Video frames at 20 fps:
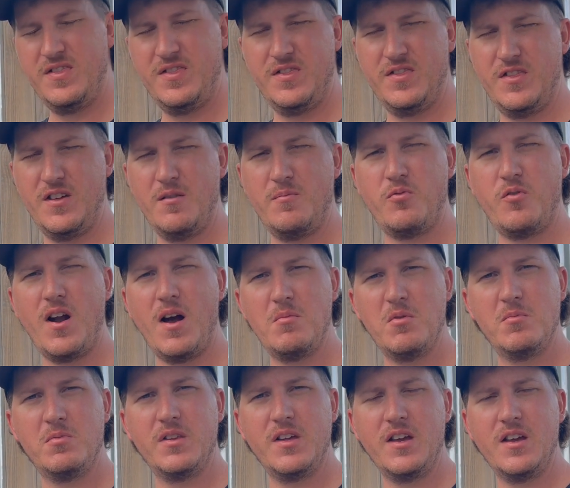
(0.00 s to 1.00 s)
They're
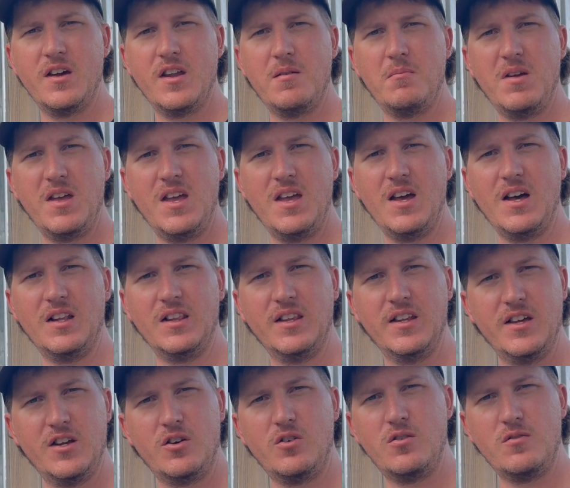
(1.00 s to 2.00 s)
probably going to be a
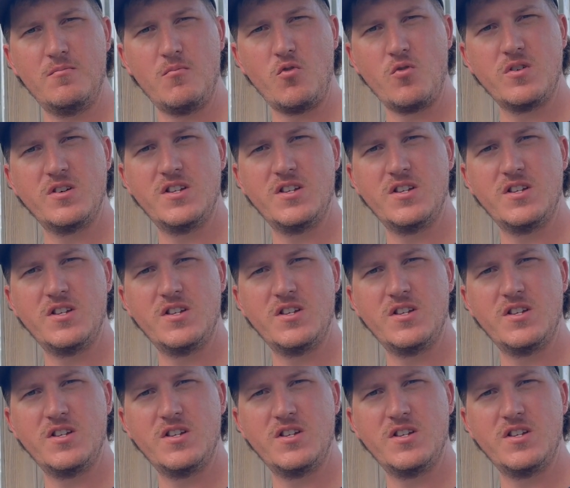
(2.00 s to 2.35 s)
little more